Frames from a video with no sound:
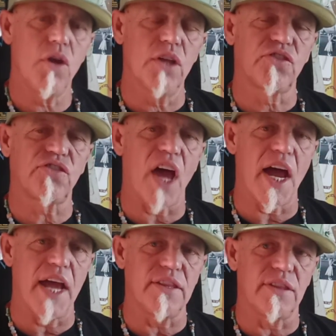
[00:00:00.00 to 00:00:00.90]

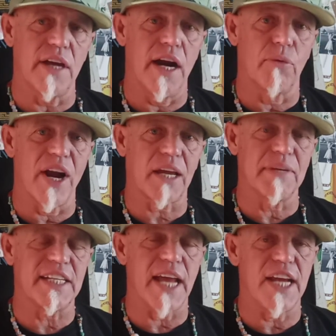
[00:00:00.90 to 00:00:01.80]
Inside their
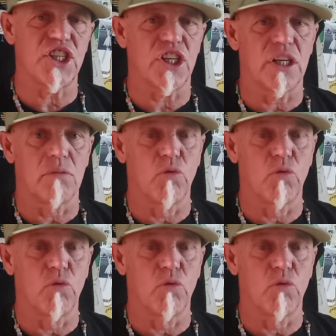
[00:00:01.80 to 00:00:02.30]
recommendation,